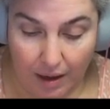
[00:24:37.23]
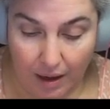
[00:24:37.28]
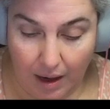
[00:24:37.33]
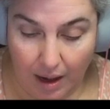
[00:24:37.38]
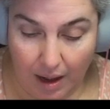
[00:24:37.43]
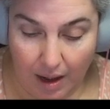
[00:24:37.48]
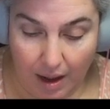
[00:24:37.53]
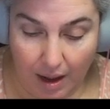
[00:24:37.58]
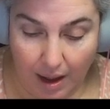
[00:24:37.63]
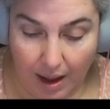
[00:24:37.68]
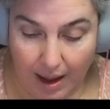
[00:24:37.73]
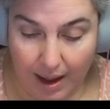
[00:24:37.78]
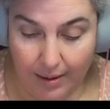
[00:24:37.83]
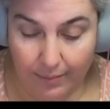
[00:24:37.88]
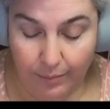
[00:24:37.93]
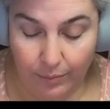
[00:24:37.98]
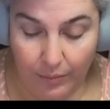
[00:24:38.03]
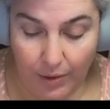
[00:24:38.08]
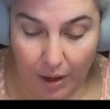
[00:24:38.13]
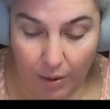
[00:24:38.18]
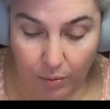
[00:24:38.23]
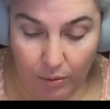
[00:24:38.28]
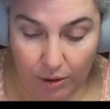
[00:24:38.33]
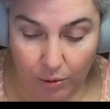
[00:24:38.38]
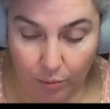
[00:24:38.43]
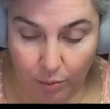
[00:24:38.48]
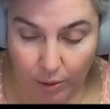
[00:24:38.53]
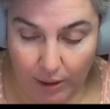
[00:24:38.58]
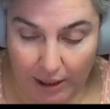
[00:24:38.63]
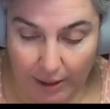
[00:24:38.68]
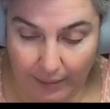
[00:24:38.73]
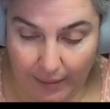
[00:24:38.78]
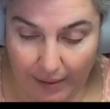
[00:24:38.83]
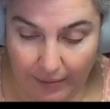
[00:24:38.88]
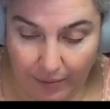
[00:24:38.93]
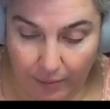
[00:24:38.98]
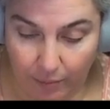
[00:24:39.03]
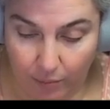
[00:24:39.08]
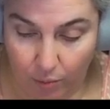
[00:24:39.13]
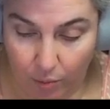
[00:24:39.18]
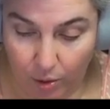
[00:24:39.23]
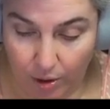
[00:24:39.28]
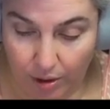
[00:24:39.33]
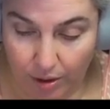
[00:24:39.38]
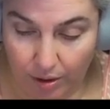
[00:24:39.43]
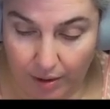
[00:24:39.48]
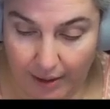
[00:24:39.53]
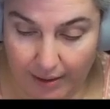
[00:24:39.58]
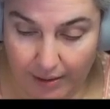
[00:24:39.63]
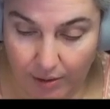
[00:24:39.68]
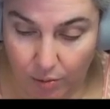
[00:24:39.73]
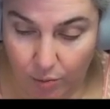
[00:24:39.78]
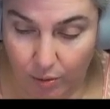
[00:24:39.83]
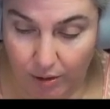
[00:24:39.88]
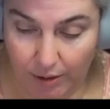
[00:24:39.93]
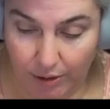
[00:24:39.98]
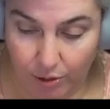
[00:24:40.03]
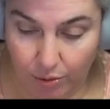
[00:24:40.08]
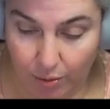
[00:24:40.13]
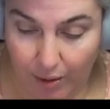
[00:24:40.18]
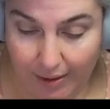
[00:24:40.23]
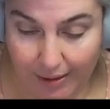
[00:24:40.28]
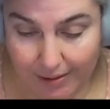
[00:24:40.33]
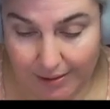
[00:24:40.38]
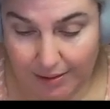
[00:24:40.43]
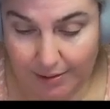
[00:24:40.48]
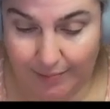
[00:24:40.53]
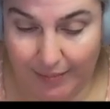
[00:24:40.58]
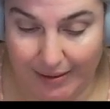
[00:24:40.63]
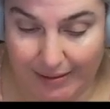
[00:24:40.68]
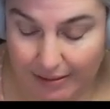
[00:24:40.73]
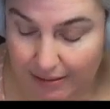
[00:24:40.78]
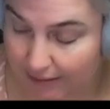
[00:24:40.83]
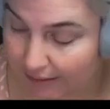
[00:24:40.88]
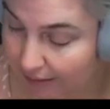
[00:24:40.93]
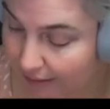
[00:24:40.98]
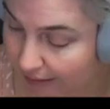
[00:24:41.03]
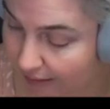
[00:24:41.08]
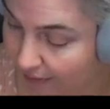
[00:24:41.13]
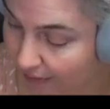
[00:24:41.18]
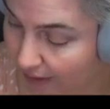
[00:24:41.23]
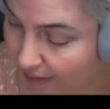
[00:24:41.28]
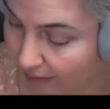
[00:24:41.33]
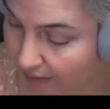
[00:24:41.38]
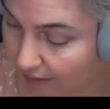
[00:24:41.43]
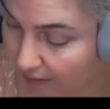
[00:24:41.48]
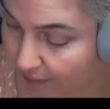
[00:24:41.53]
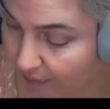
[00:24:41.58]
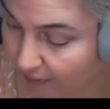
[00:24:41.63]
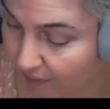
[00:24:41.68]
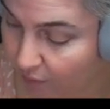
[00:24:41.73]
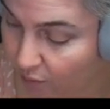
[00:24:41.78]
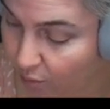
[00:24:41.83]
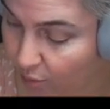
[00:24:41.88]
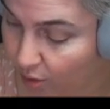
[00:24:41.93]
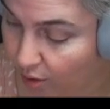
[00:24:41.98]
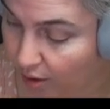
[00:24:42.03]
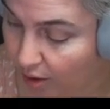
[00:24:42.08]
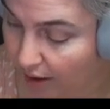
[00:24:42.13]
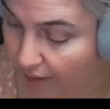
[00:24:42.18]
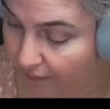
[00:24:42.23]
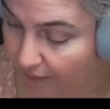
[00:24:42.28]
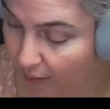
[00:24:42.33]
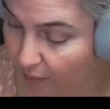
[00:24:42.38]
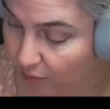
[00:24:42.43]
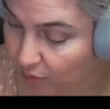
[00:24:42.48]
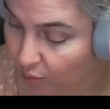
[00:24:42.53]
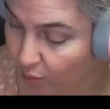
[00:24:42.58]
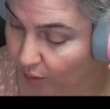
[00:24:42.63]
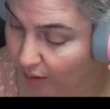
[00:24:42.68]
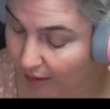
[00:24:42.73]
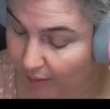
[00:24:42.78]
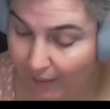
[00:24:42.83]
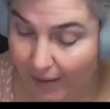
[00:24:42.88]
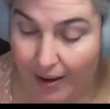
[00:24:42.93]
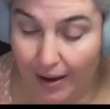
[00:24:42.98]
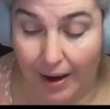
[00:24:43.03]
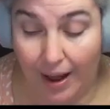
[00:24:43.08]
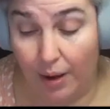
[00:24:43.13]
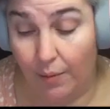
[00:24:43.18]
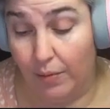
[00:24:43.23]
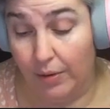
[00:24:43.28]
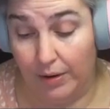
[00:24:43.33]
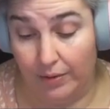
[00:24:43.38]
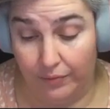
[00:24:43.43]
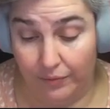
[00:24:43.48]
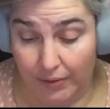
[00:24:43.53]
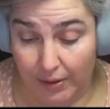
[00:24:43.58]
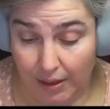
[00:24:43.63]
I'm not really worried about the border. I do want to try to just basically leave a little bit of a border. If I was worried about it, I would have,